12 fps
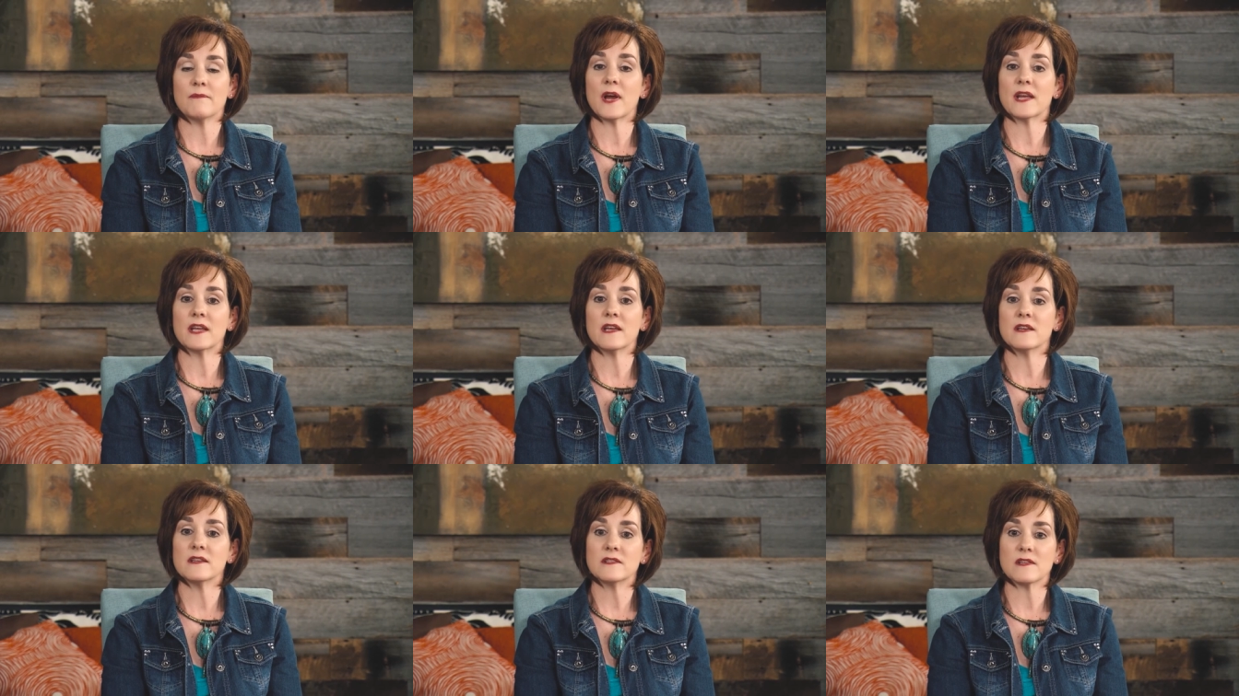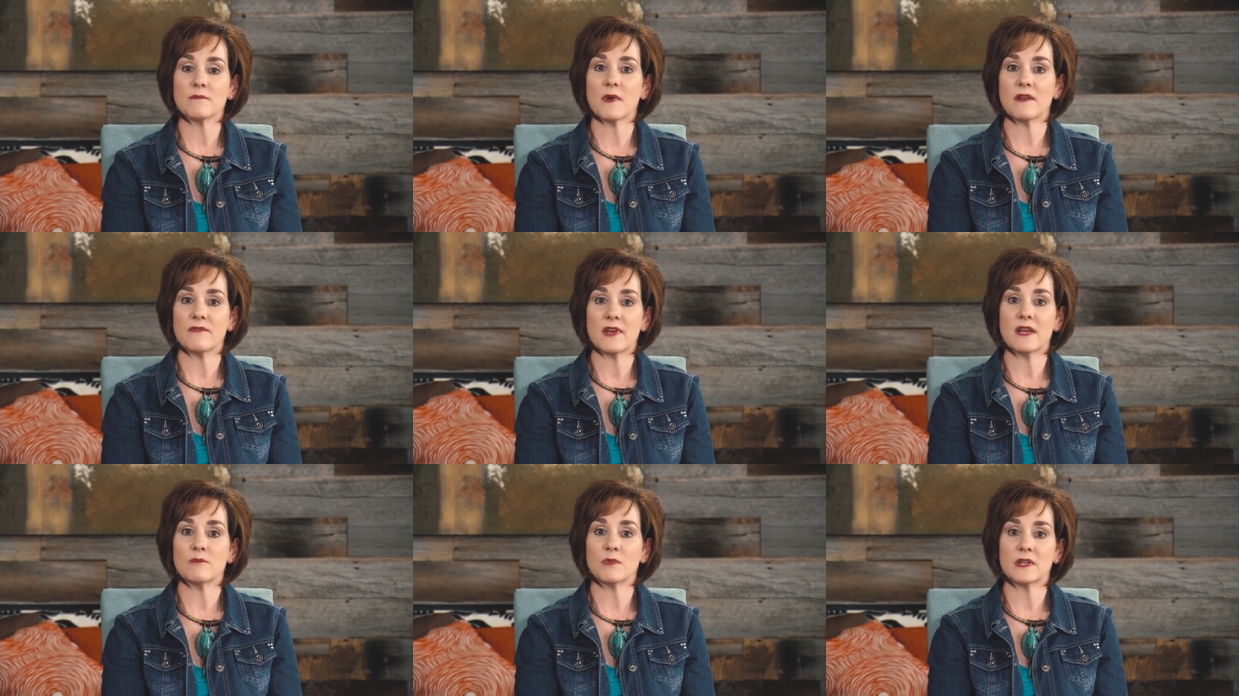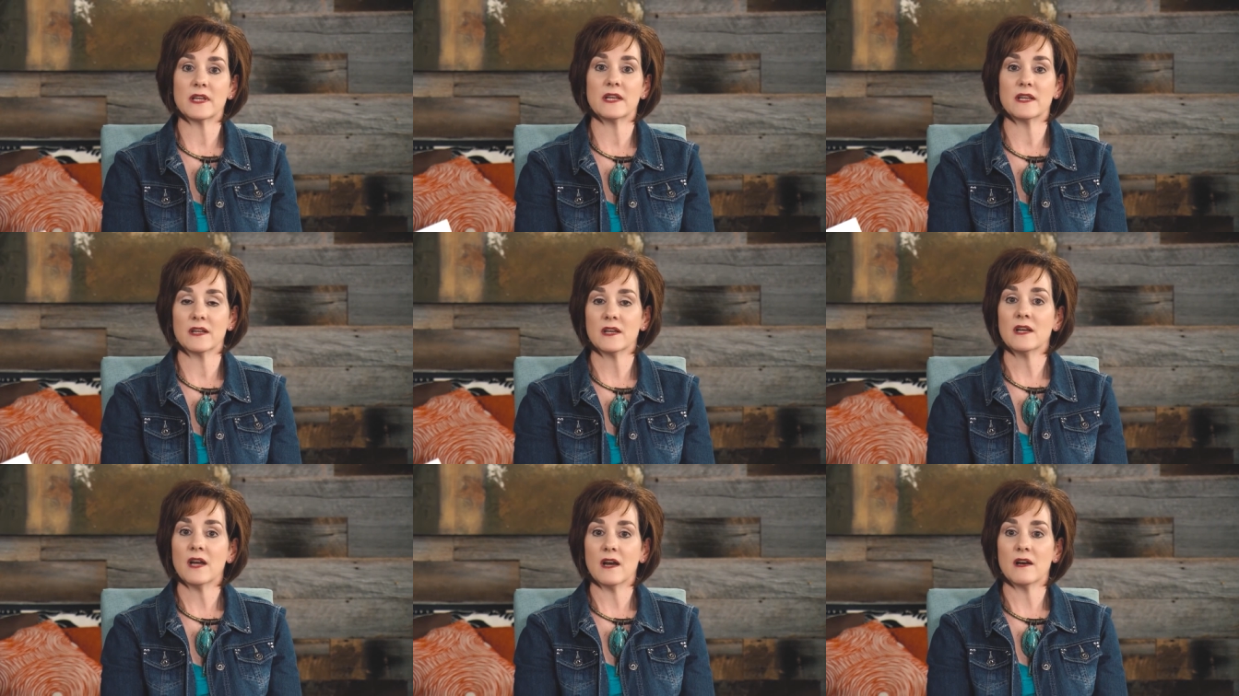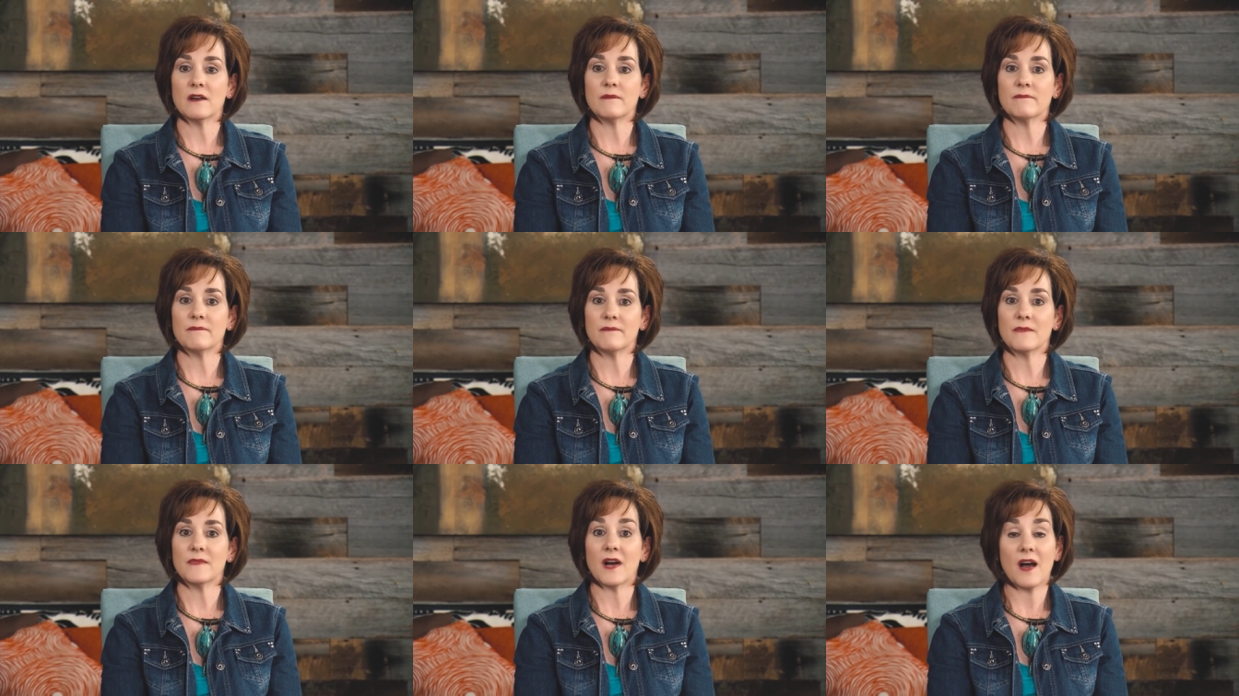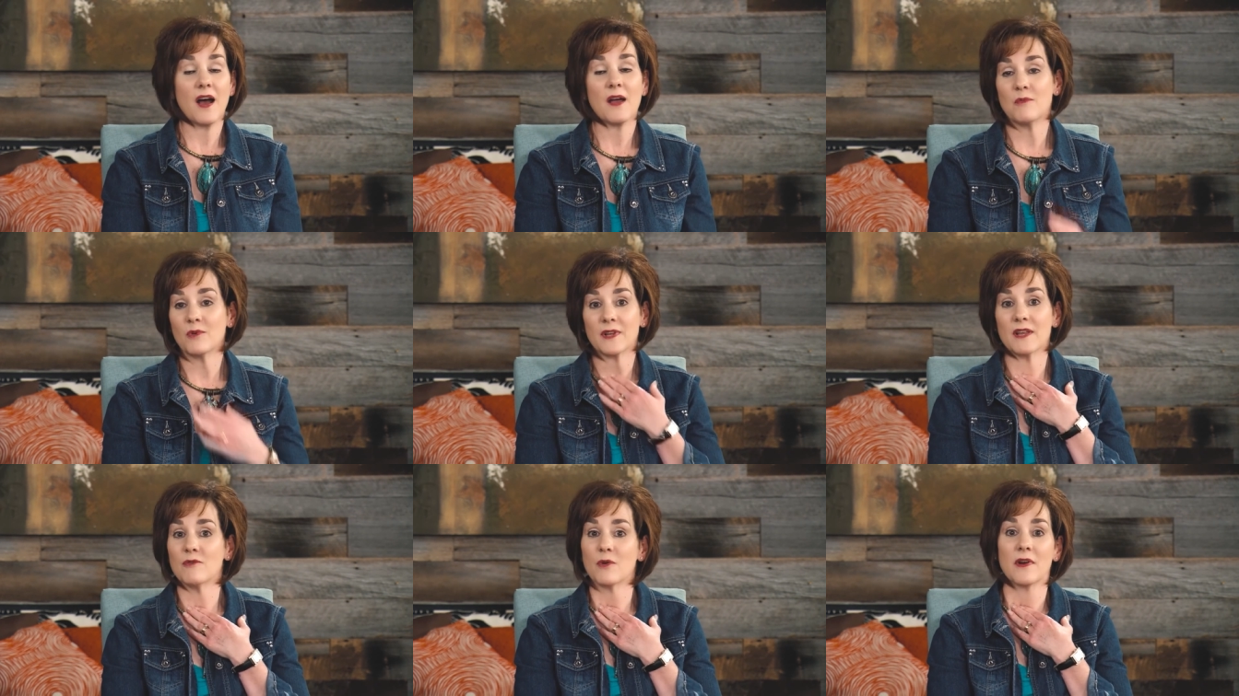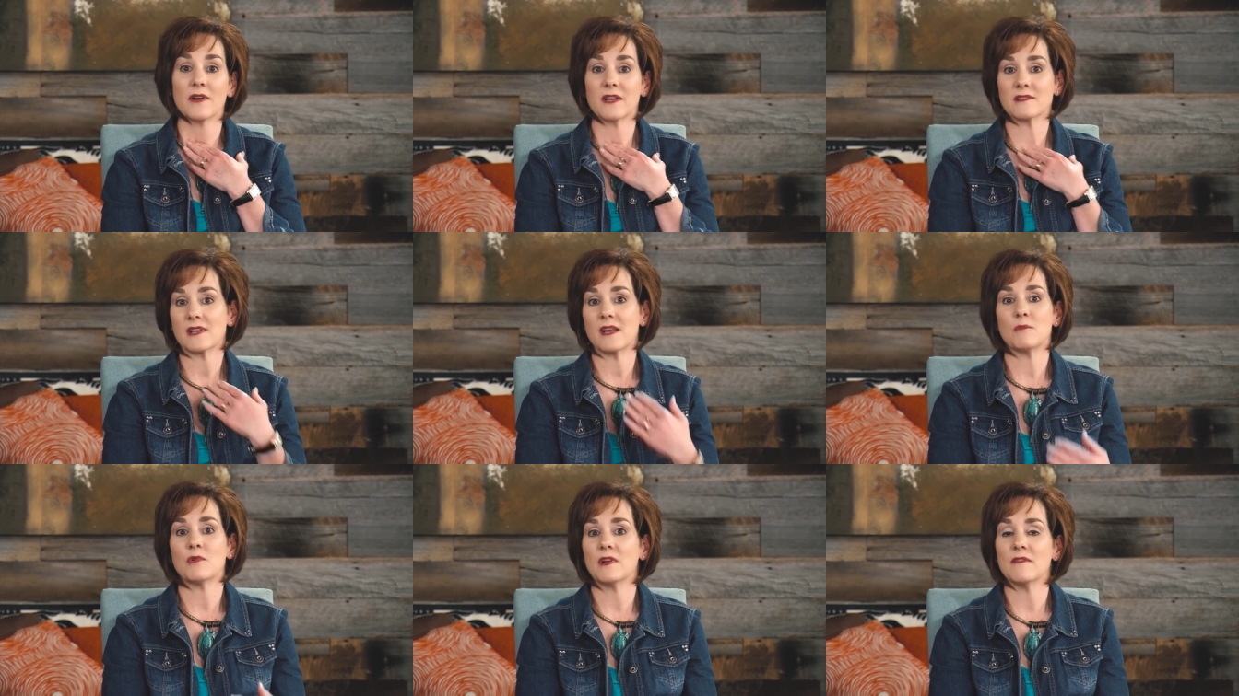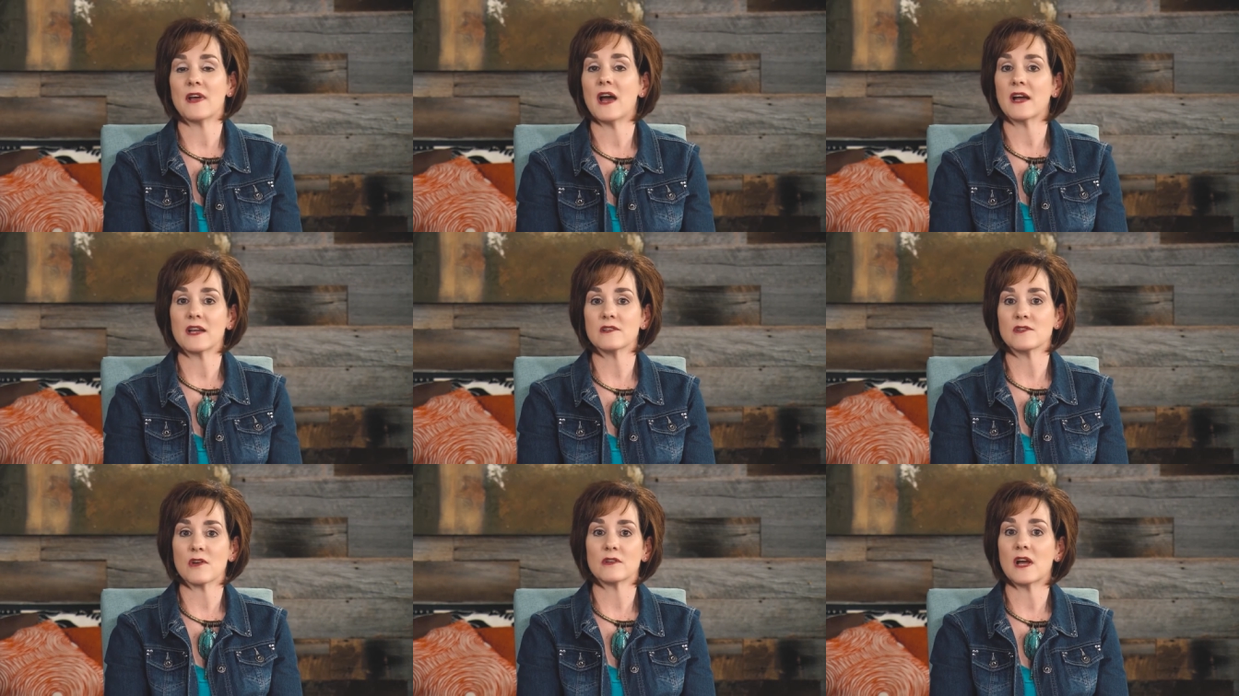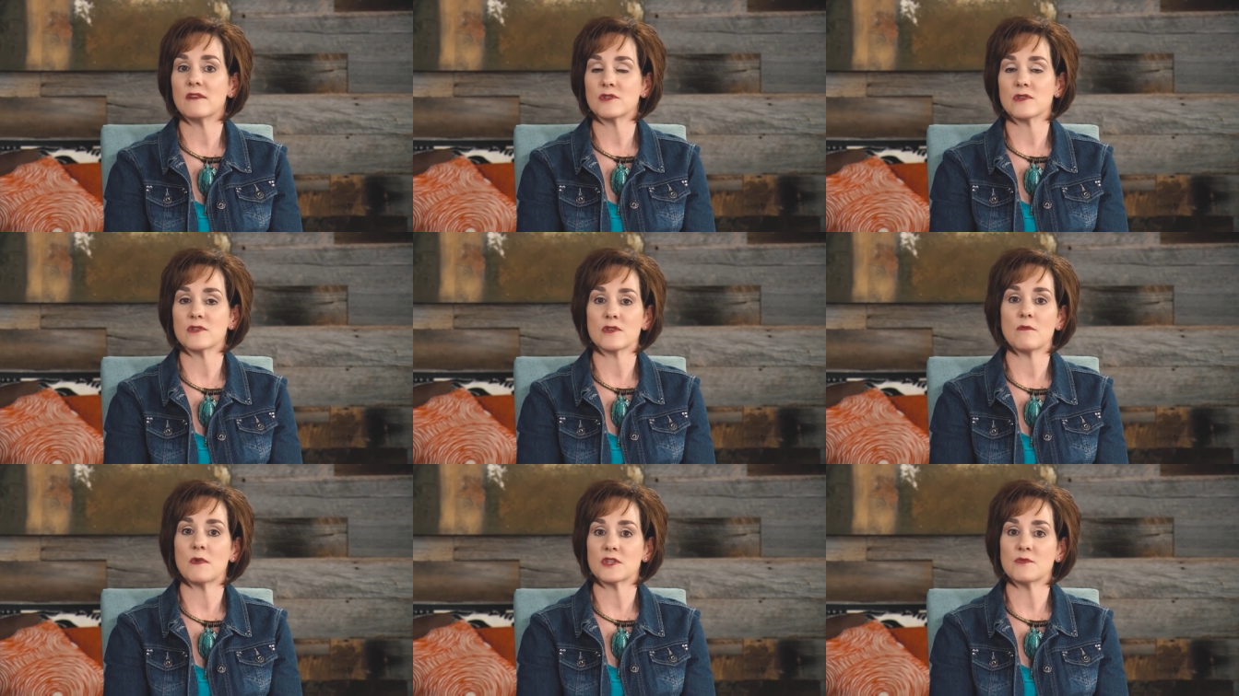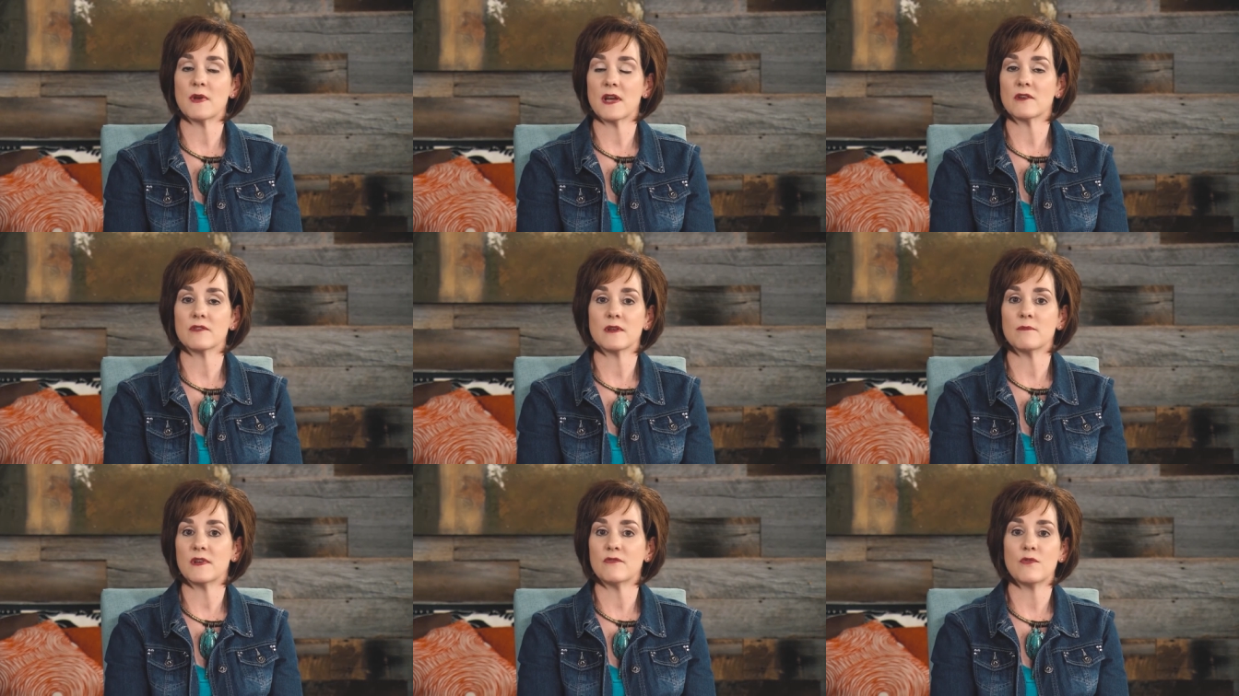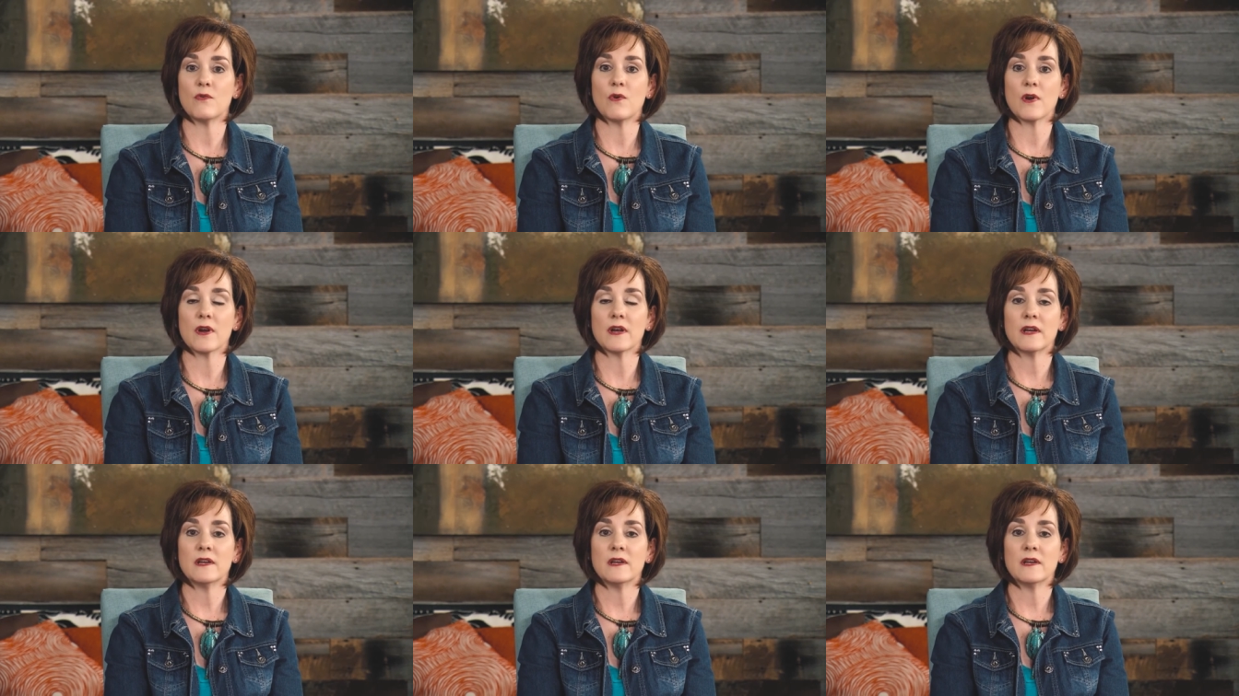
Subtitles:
my kids and my family, I believe we're an example of that because our lives are so much better than before.